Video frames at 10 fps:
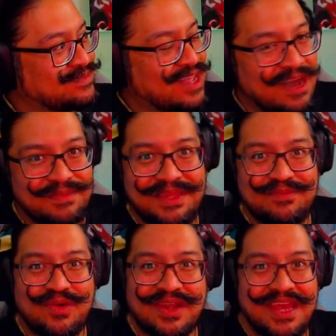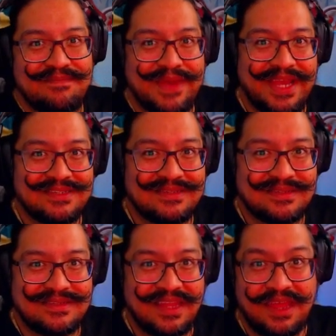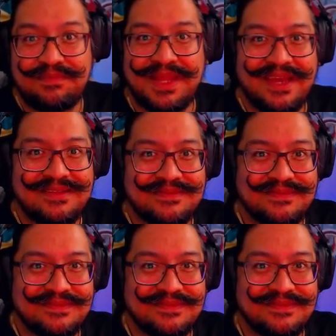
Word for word: How many more campaigns did they plan?